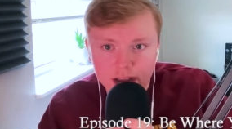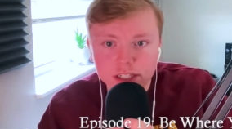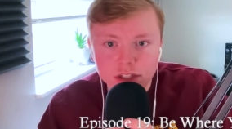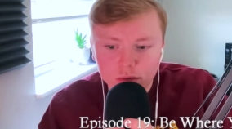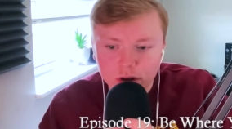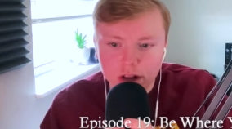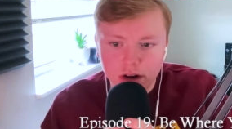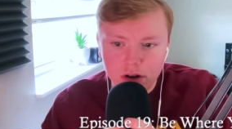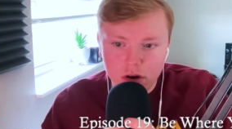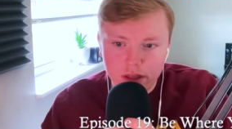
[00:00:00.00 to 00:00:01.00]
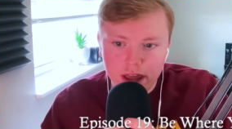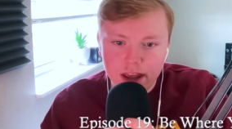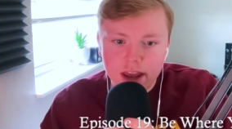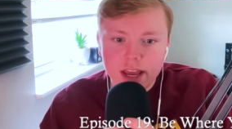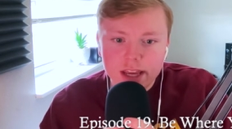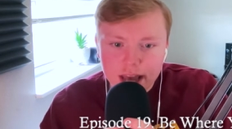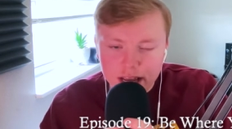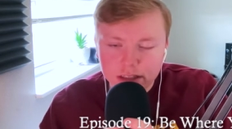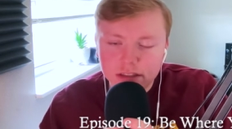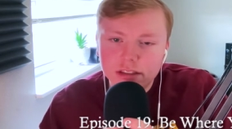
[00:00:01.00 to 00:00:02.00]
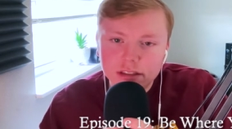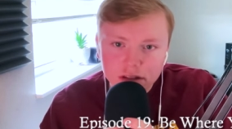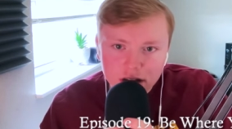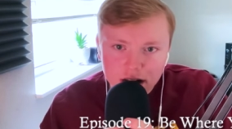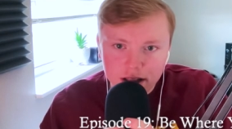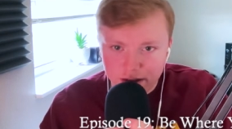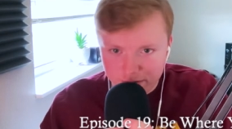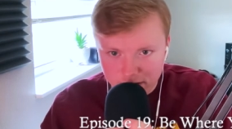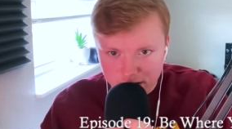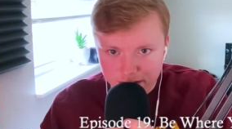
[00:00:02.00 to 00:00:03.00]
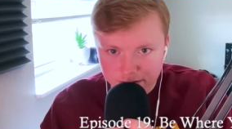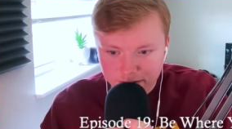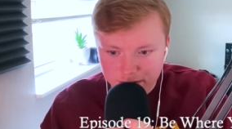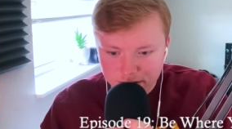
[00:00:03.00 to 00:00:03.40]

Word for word: I still want you to know that yes, you still got to live your life.